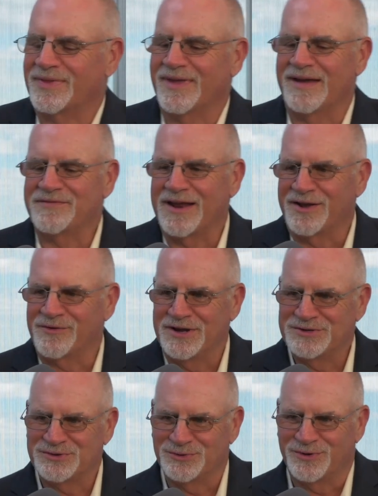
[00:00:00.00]
I've got a great
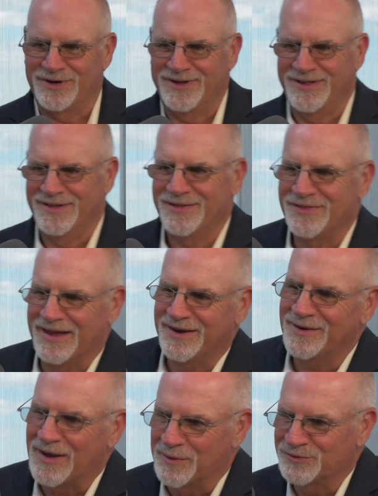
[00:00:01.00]
story that
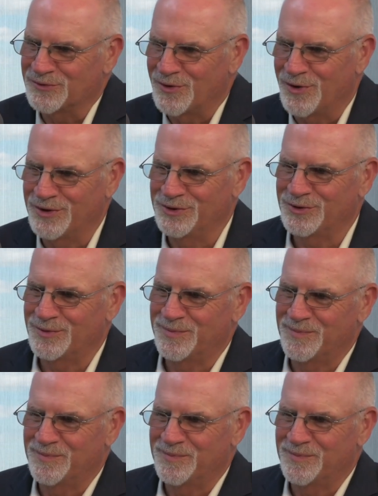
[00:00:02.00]
I was on your